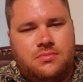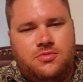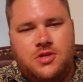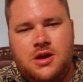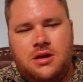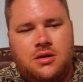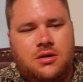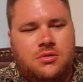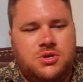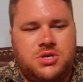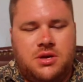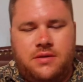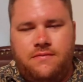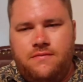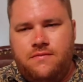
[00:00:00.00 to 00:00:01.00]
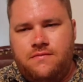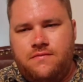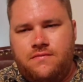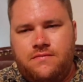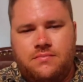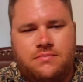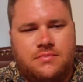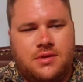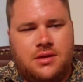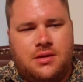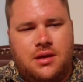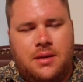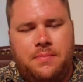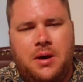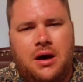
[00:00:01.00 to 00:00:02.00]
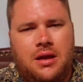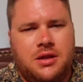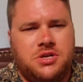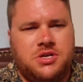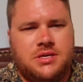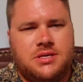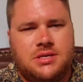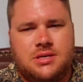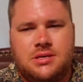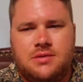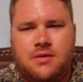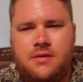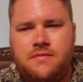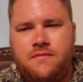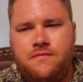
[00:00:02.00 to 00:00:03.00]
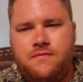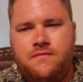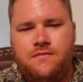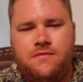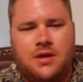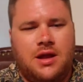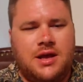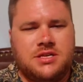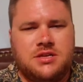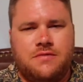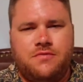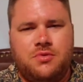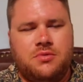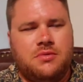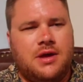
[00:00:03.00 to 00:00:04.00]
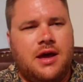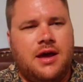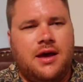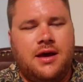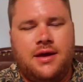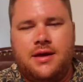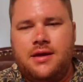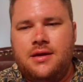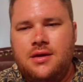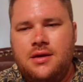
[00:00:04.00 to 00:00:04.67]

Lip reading: theologian, apologist, philosopher guy.